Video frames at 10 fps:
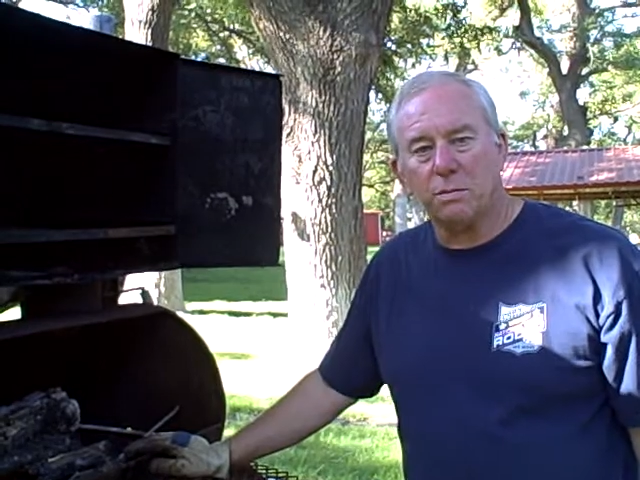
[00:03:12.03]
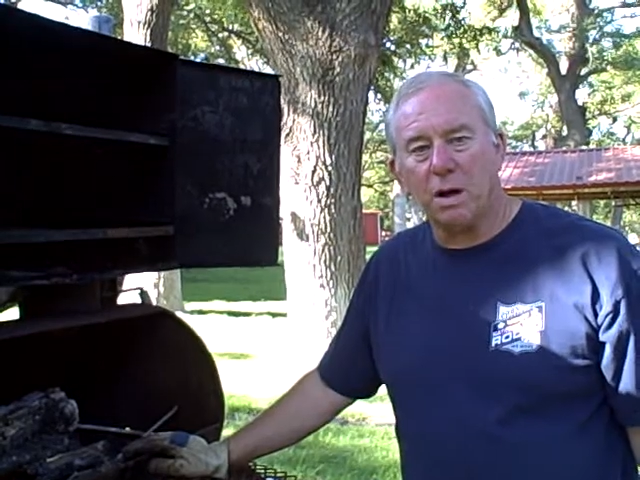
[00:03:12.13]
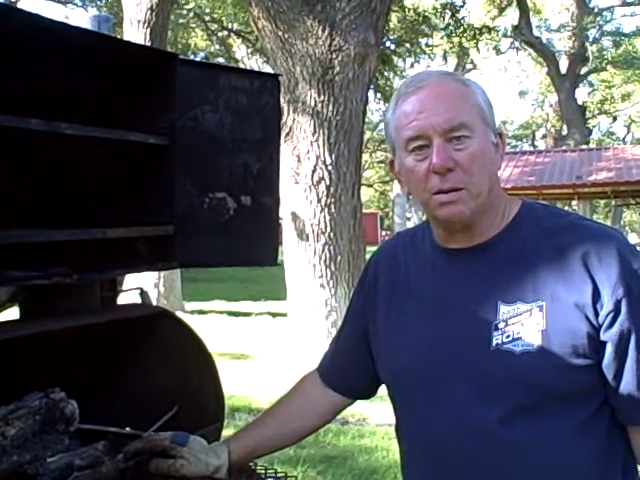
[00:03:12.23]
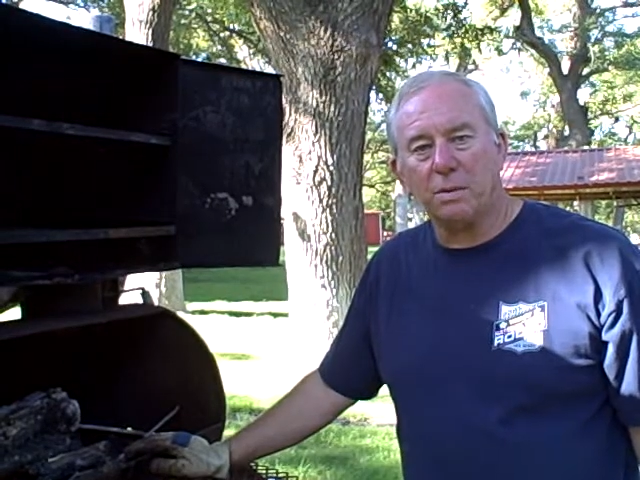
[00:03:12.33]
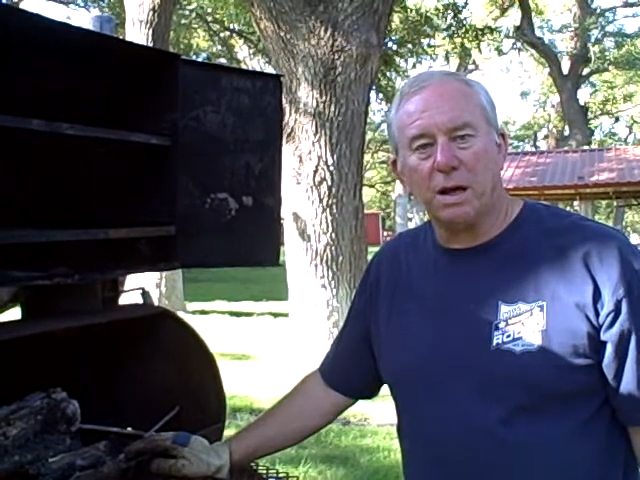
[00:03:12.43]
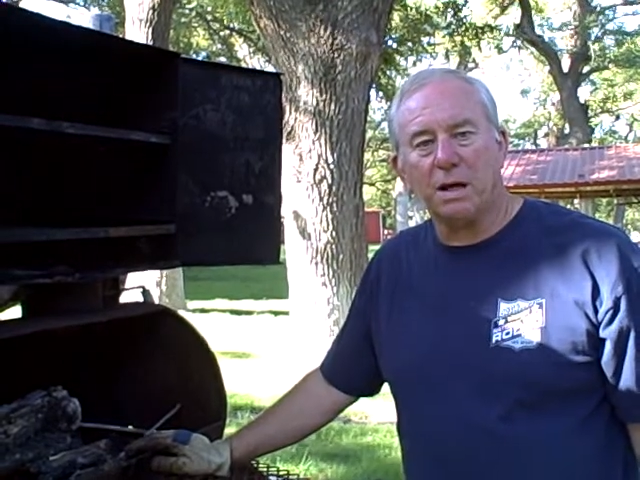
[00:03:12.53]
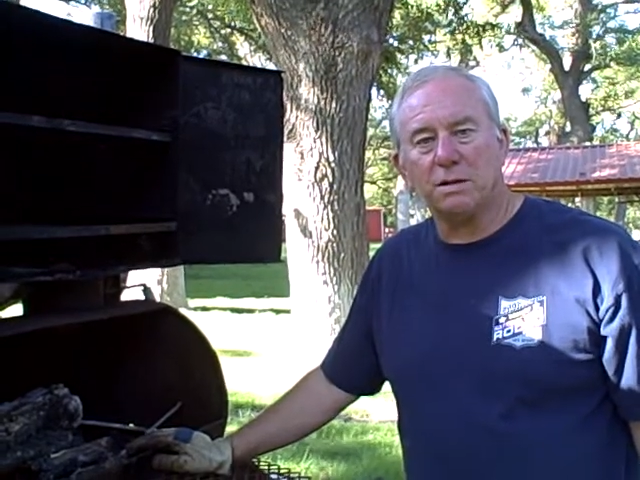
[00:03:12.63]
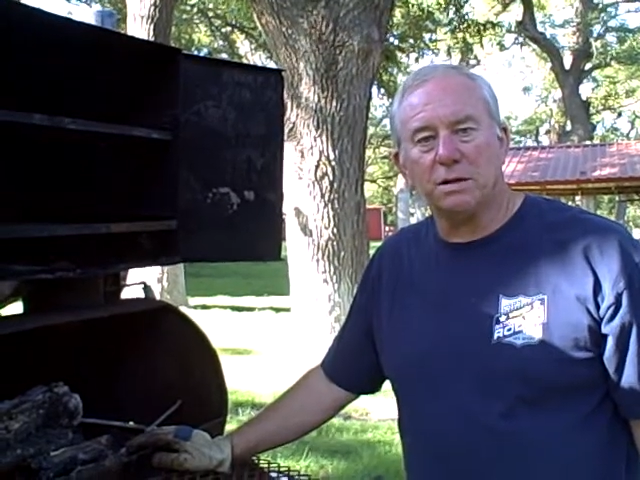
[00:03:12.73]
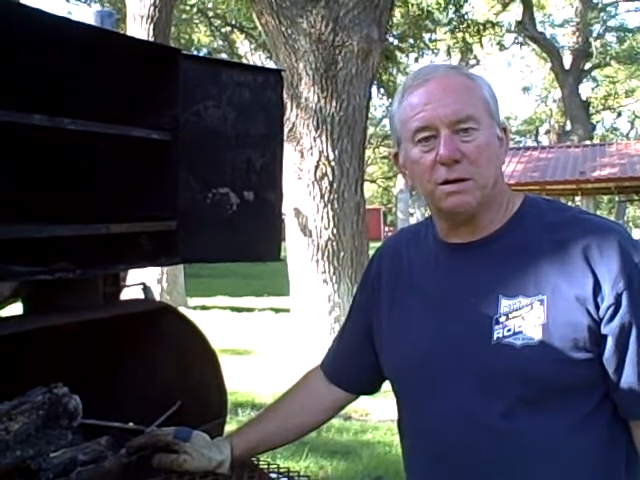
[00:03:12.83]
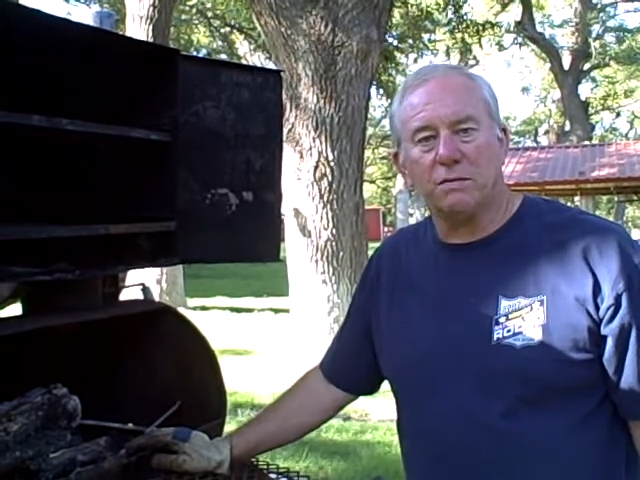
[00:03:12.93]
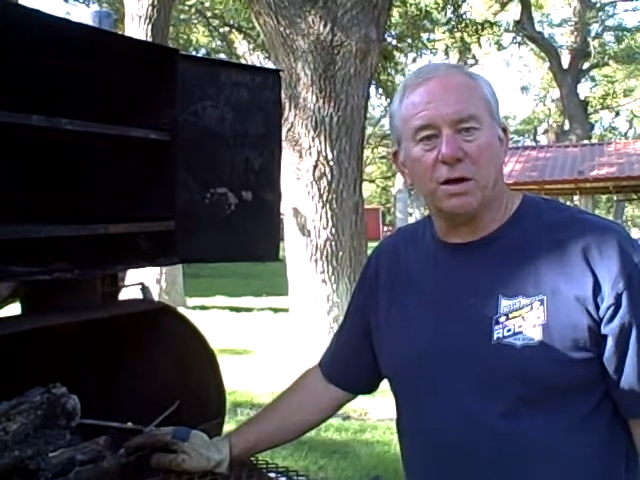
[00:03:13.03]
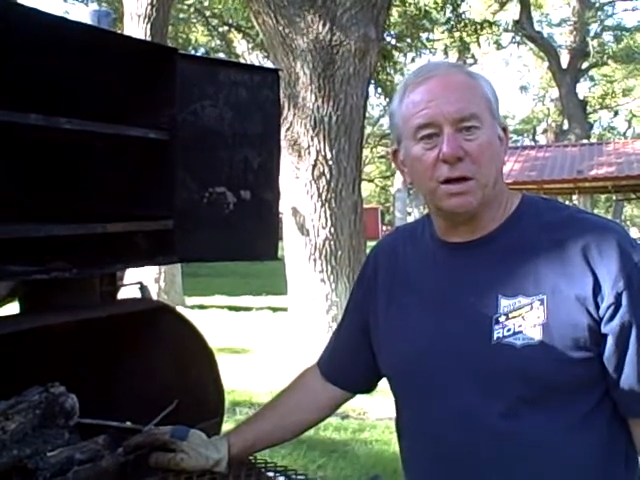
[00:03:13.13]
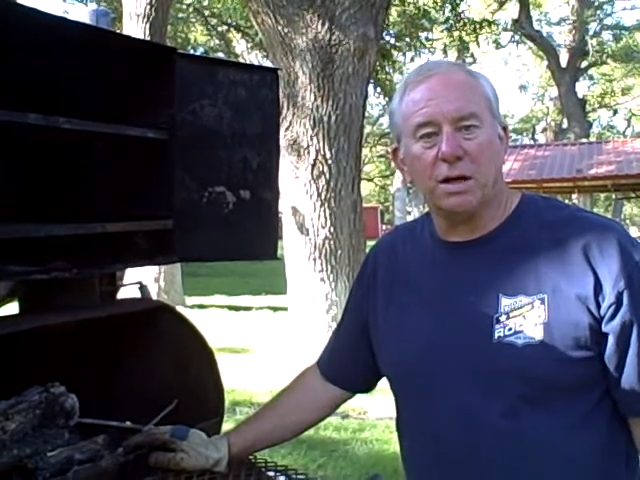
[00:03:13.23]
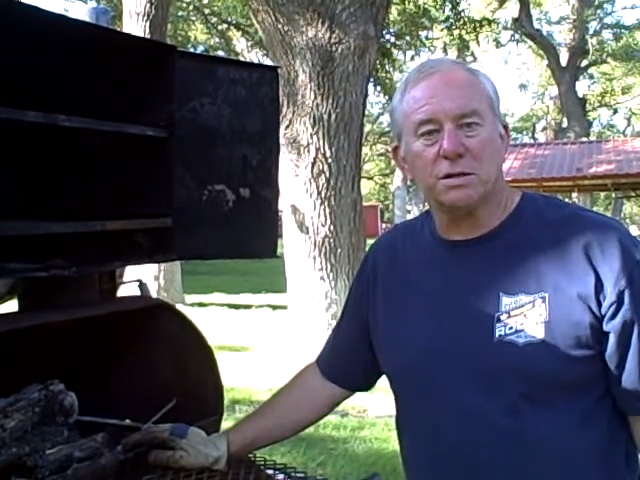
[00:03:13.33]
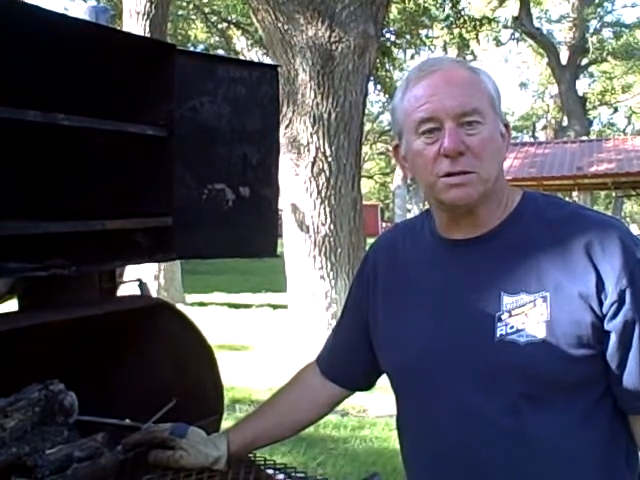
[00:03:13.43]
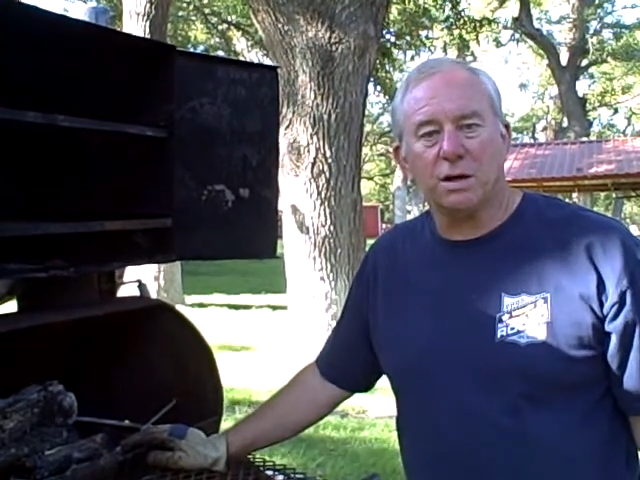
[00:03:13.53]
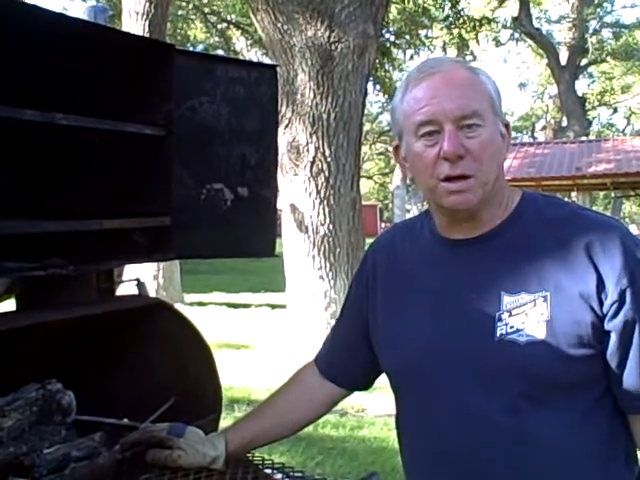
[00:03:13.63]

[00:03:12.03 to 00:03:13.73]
bobcats, and everything else that